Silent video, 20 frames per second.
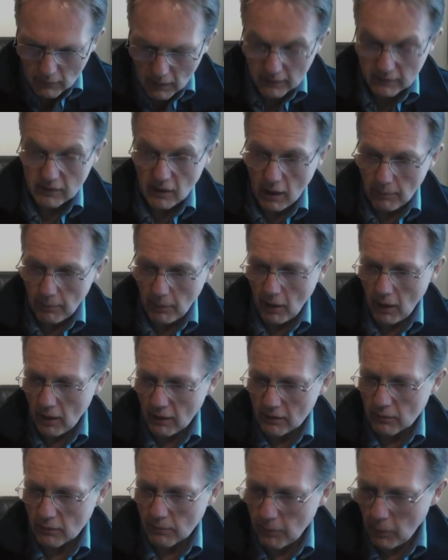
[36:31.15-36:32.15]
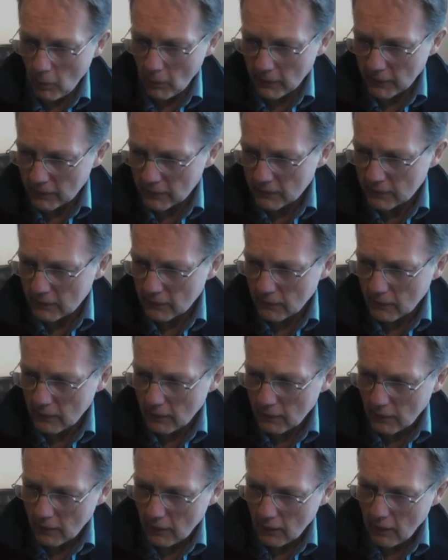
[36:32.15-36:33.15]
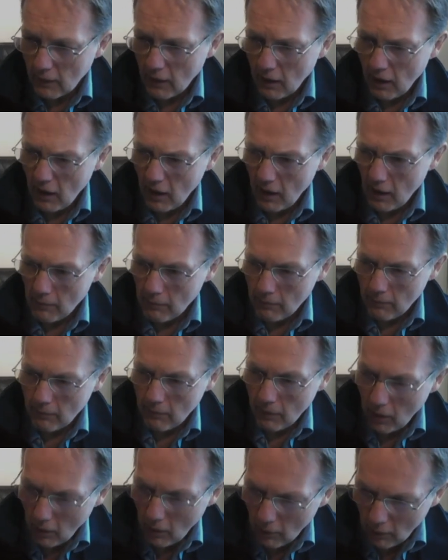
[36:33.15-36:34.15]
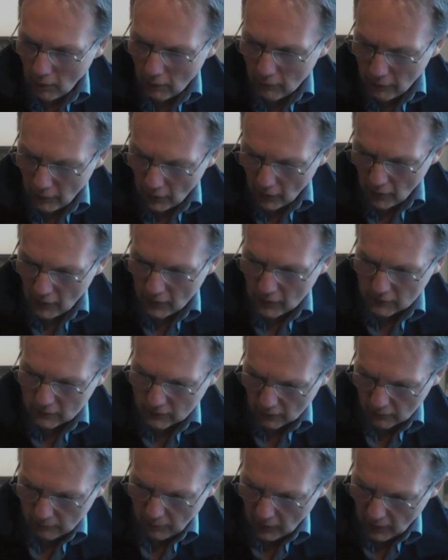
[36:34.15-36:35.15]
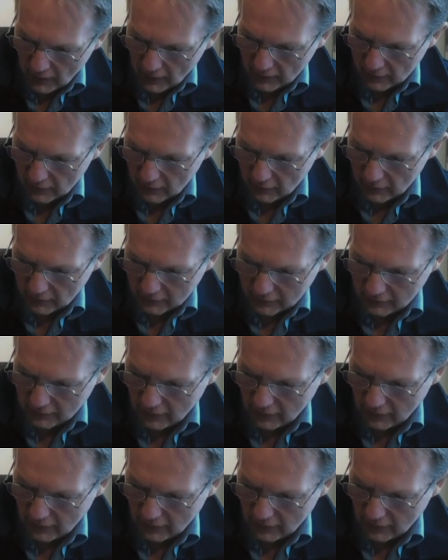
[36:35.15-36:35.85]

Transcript: It's up 100 points. I'm on the verge of buying Euro